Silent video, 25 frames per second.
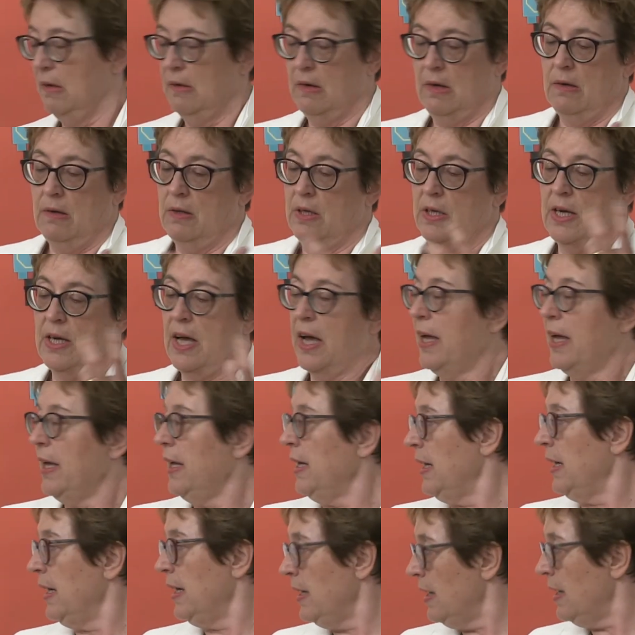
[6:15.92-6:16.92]
the
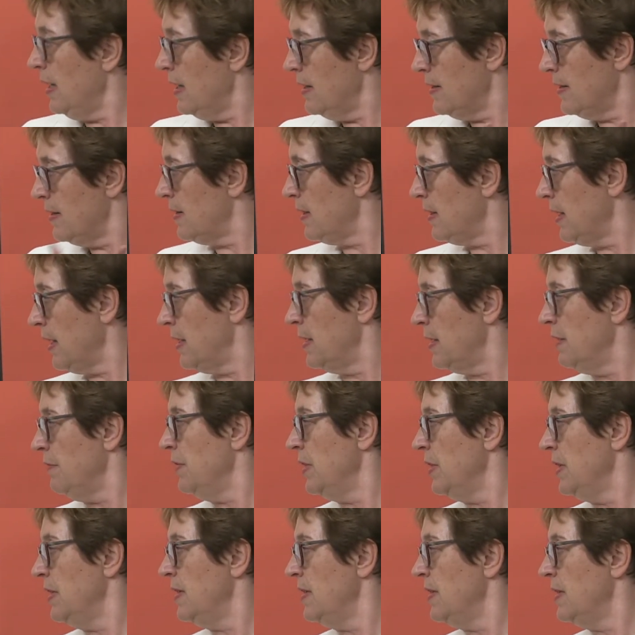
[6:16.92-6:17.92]
IEA has
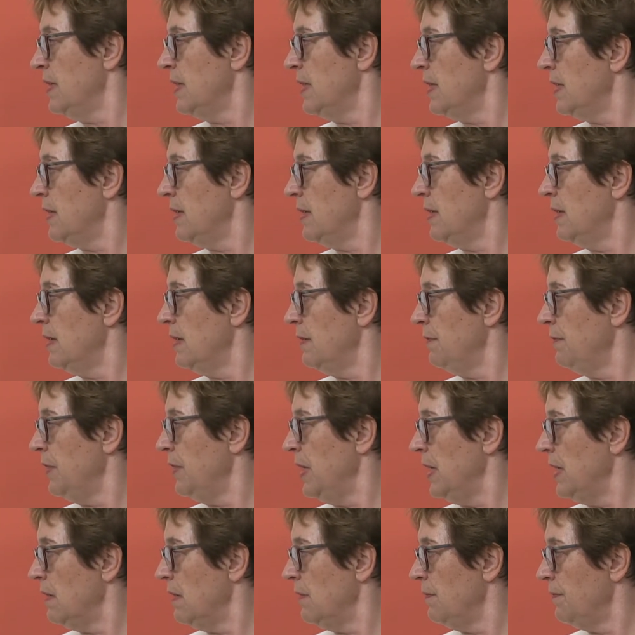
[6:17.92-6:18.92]
activities in the
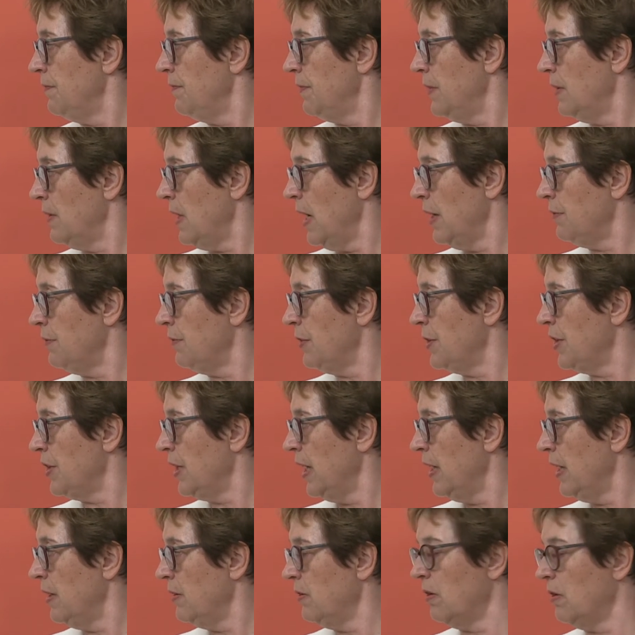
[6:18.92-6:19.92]
field of
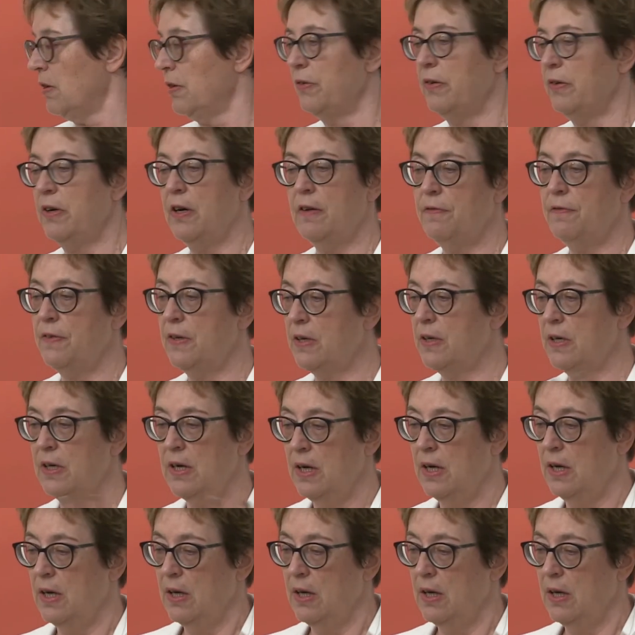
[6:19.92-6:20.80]
hydrogen, or you have a